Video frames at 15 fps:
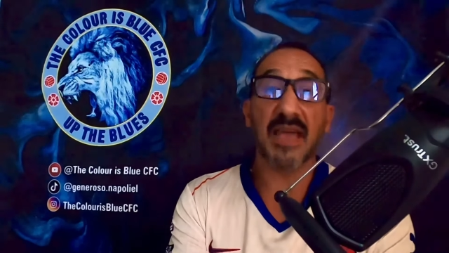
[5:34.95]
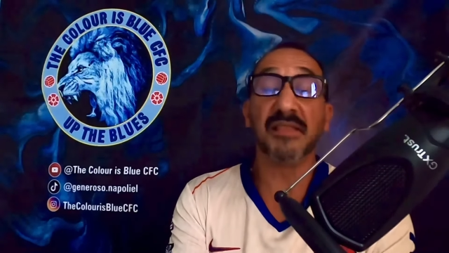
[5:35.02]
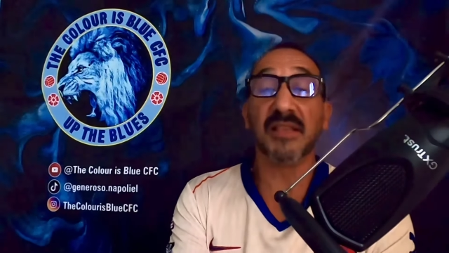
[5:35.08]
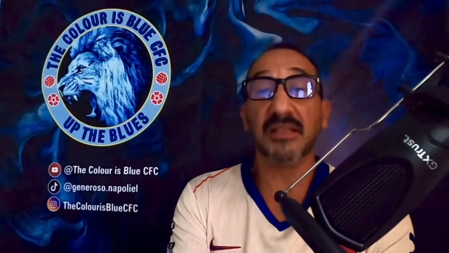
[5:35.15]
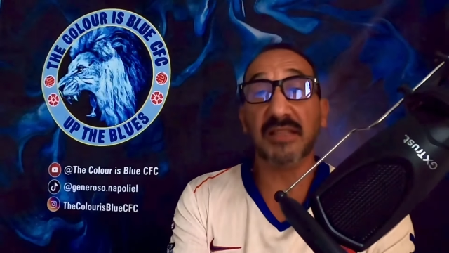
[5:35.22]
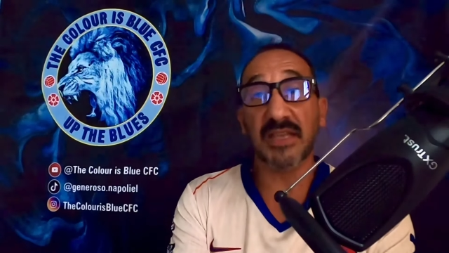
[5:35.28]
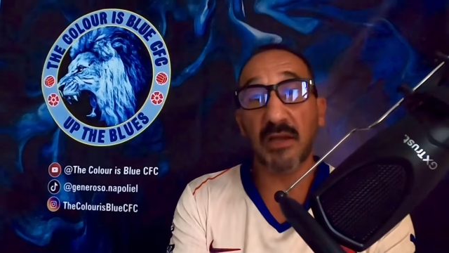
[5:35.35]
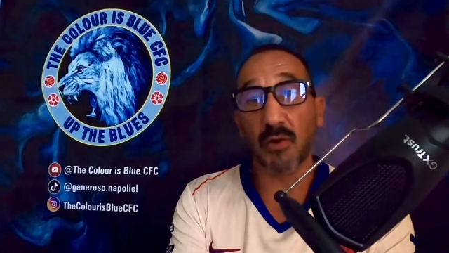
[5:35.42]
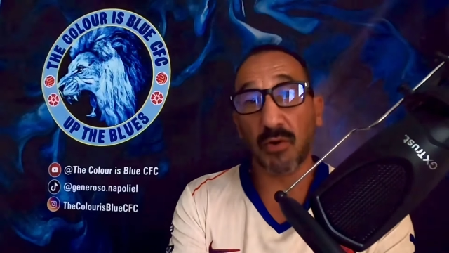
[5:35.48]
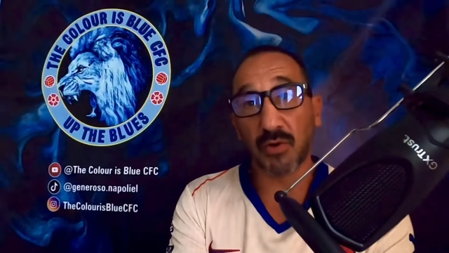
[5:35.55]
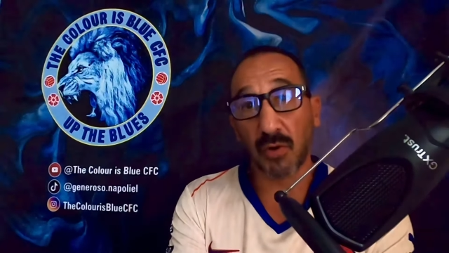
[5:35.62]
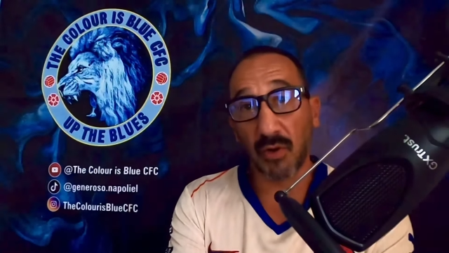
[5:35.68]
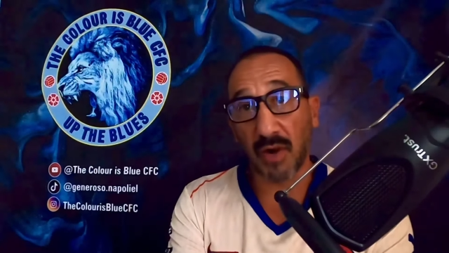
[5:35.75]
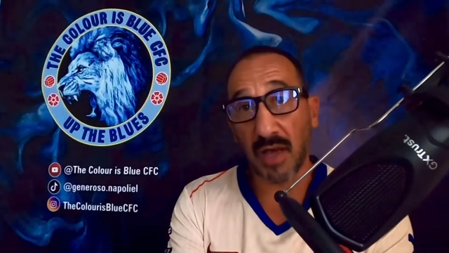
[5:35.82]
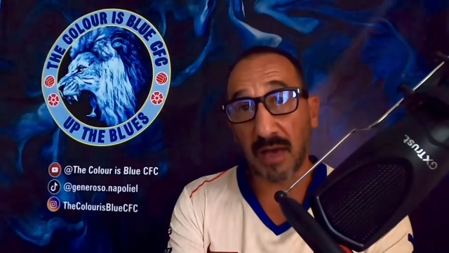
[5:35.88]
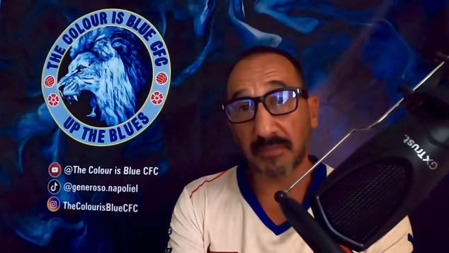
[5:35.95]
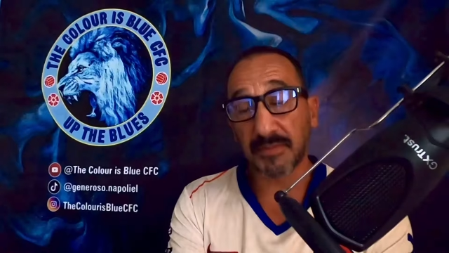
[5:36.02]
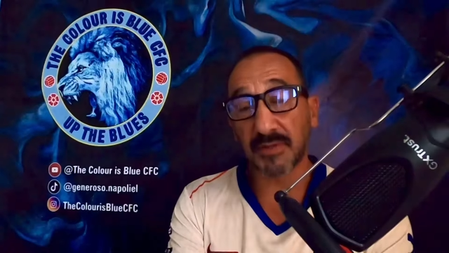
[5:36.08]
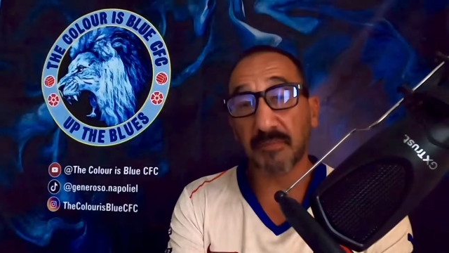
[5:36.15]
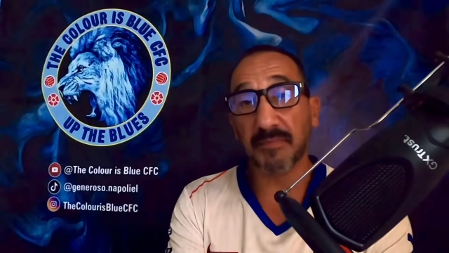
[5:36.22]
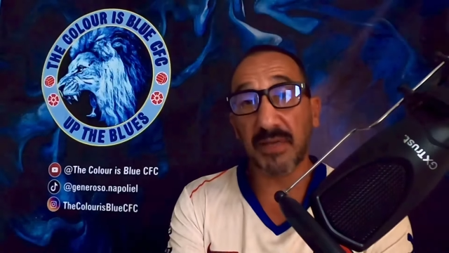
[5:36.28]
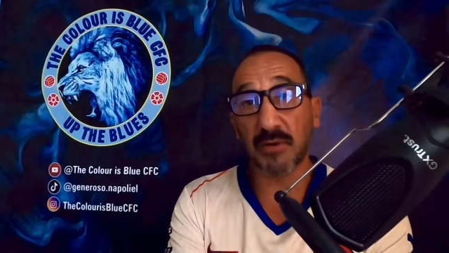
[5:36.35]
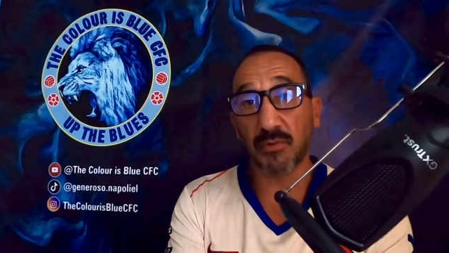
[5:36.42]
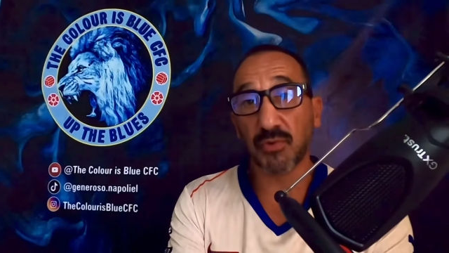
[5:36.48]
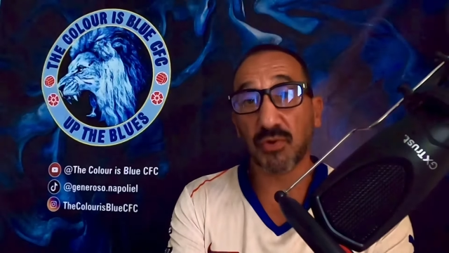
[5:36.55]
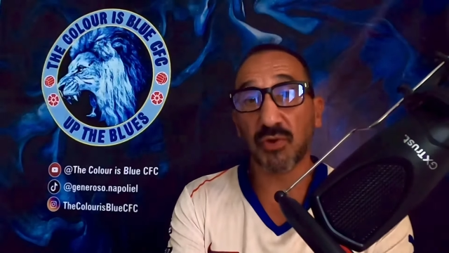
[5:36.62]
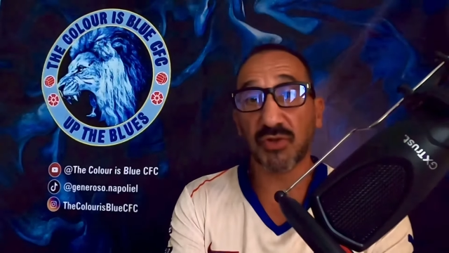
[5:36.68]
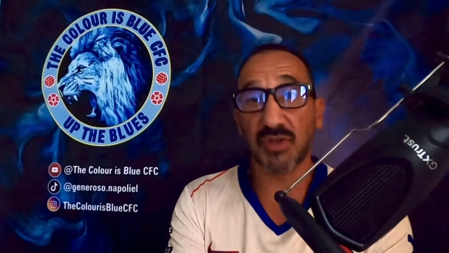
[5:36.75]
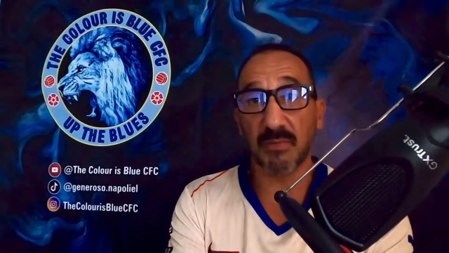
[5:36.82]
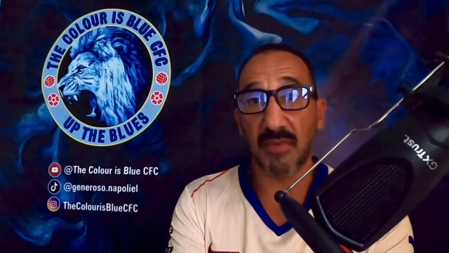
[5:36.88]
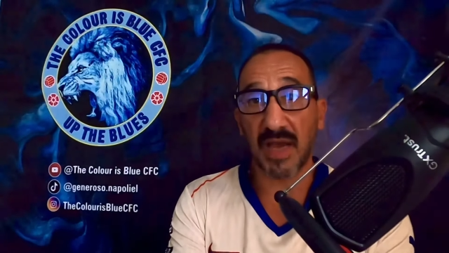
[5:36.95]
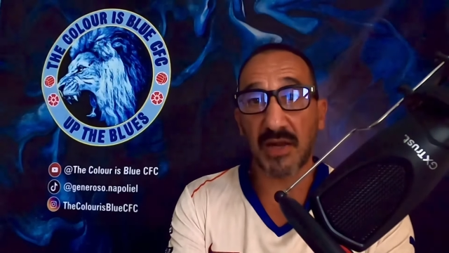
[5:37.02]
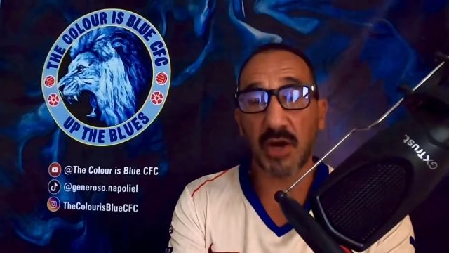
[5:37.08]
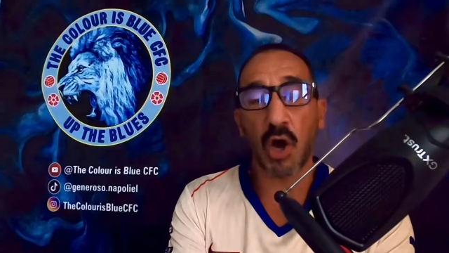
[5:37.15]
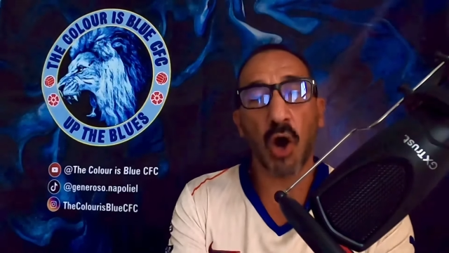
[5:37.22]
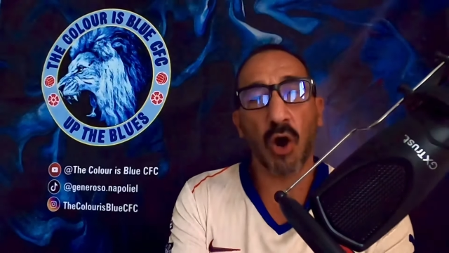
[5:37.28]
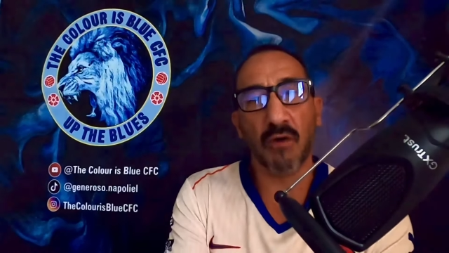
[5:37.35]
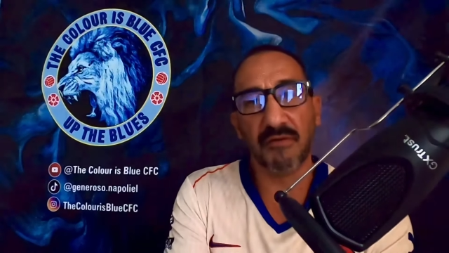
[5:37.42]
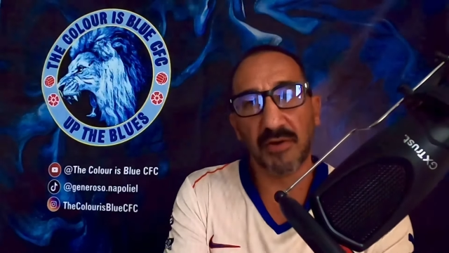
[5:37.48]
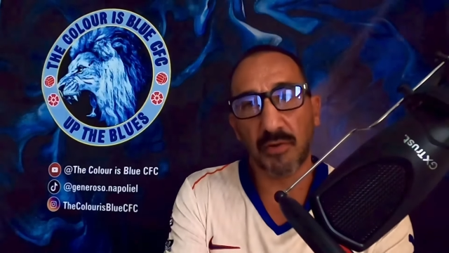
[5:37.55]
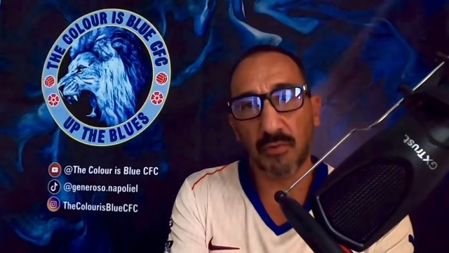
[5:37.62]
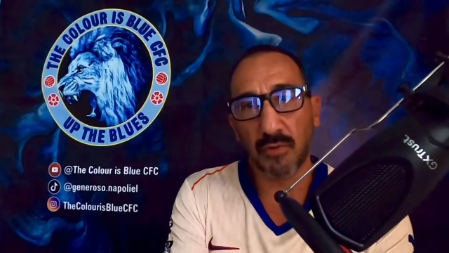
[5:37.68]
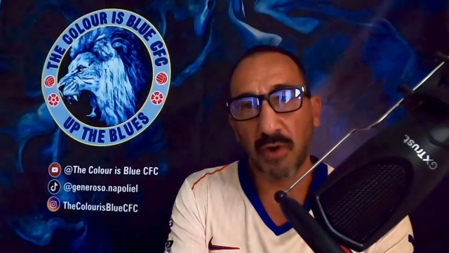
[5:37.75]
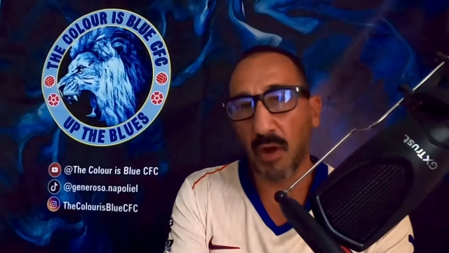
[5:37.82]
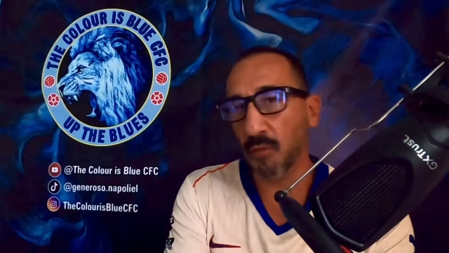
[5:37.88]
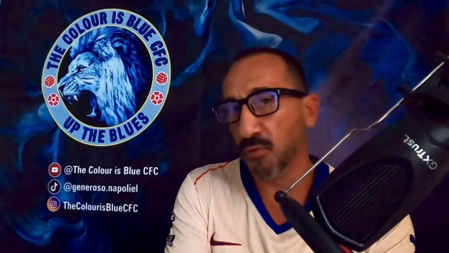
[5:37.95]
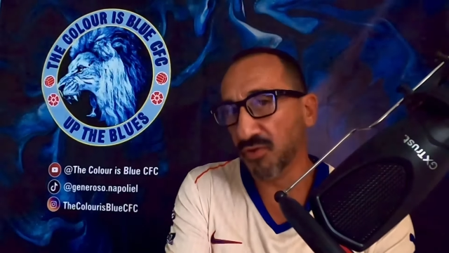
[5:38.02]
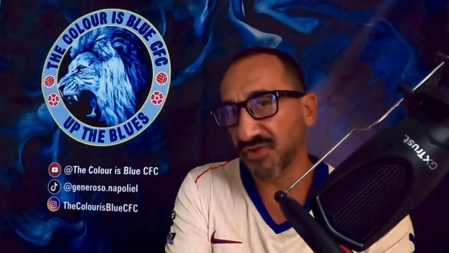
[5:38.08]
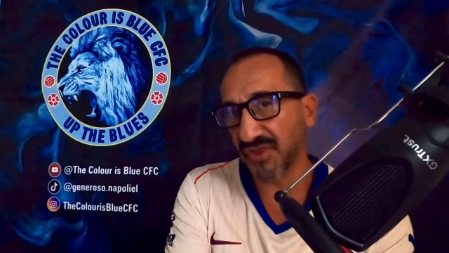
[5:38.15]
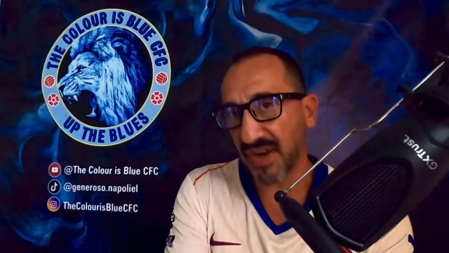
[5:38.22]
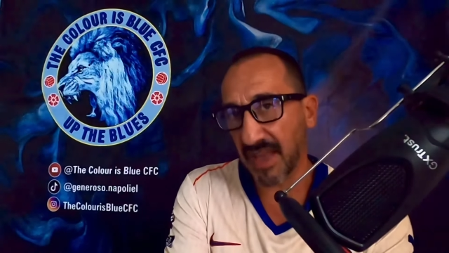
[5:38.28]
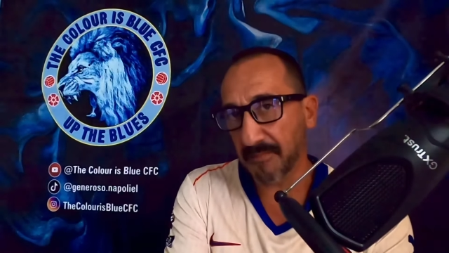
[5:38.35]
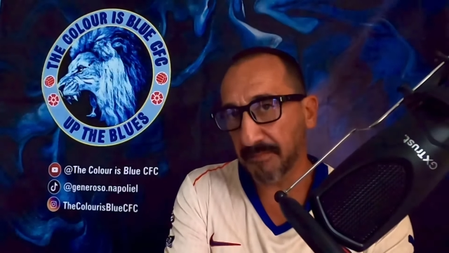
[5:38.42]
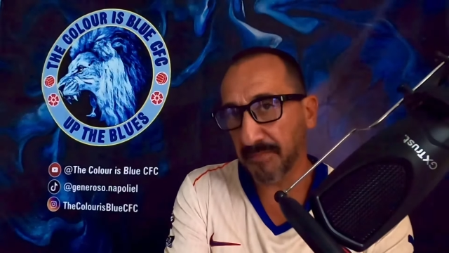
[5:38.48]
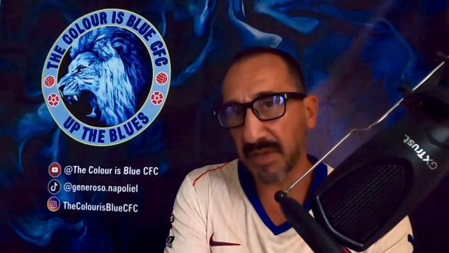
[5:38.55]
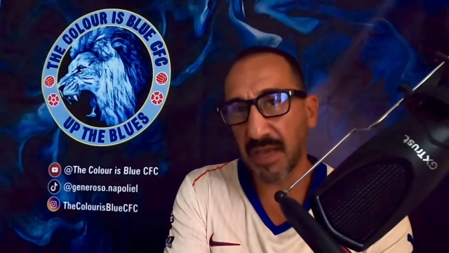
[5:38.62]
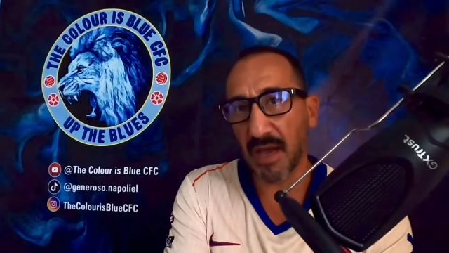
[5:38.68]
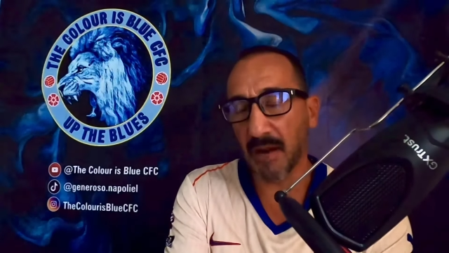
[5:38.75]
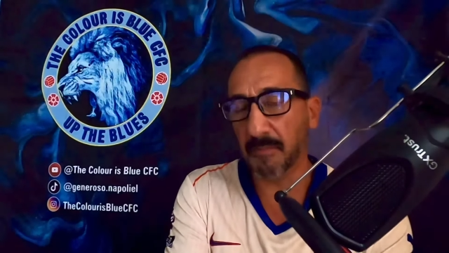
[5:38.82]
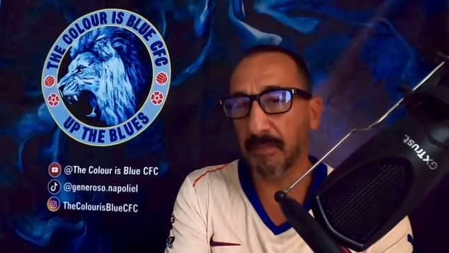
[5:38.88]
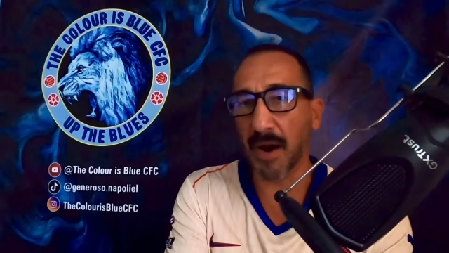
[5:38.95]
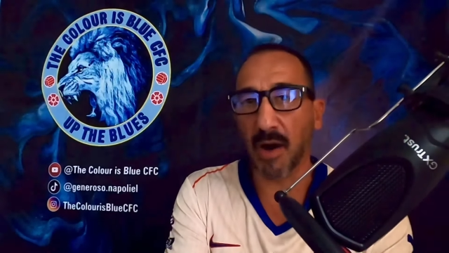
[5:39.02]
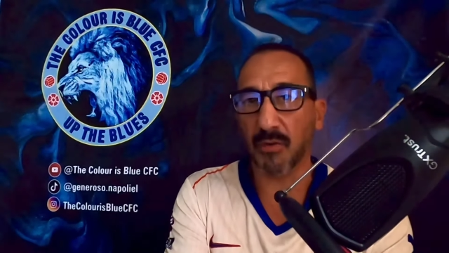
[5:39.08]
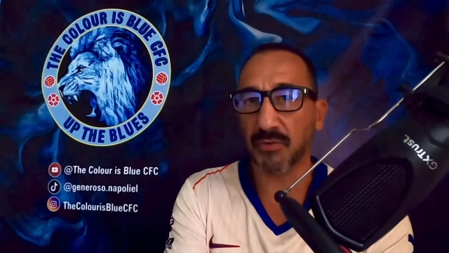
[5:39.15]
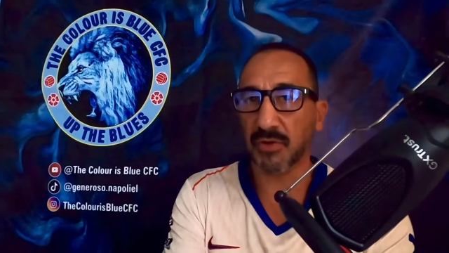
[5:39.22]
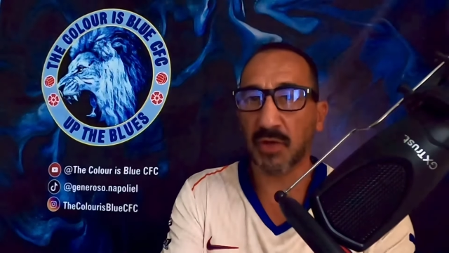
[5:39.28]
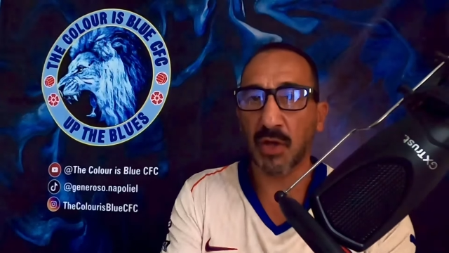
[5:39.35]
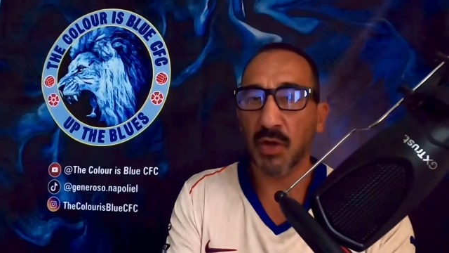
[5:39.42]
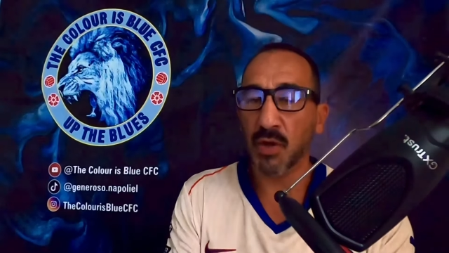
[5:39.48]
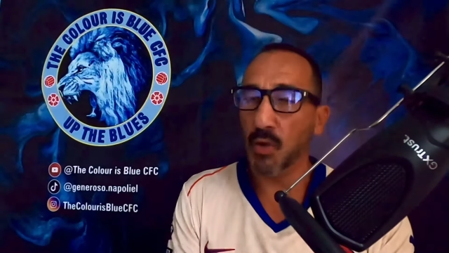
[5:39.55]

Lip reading: and the deal collapsed because Osimhen overall wasn't happy about